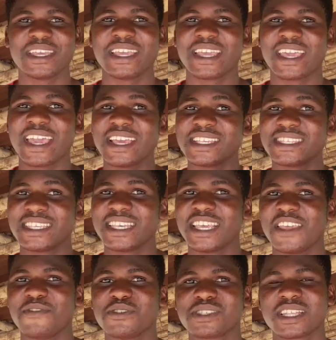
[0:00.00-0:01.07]
in case
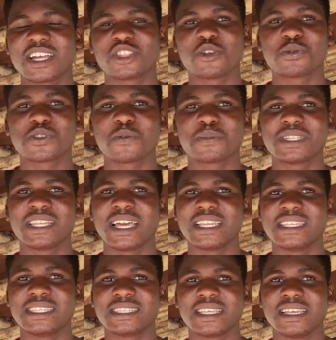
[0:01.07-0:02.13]
if you start up something like
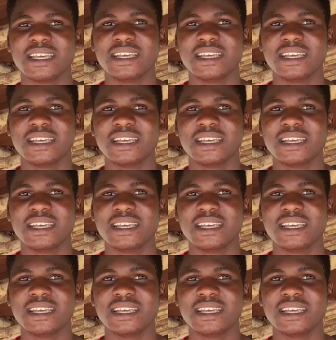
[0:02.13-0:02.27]
this,